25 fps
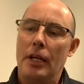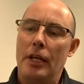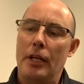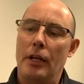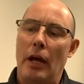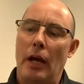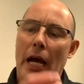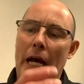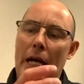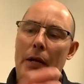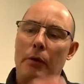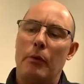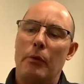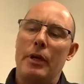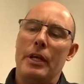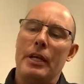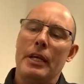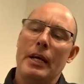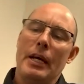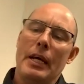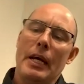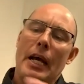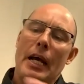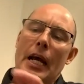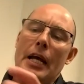You know, how do we
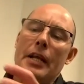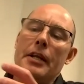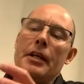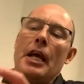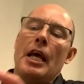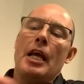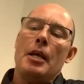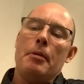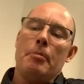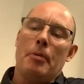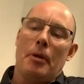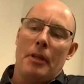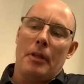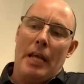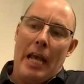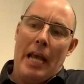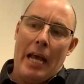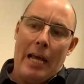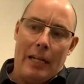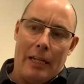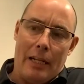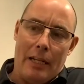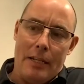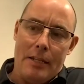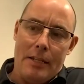enable the
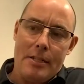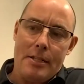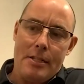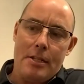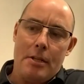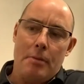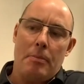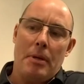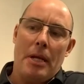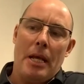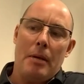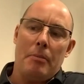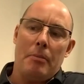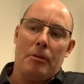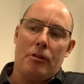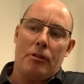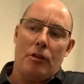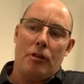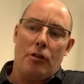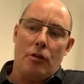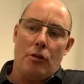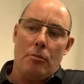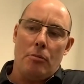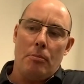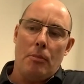analysts to be able to
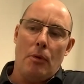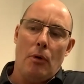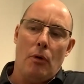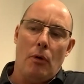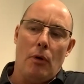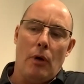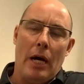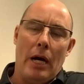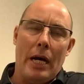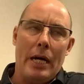do more?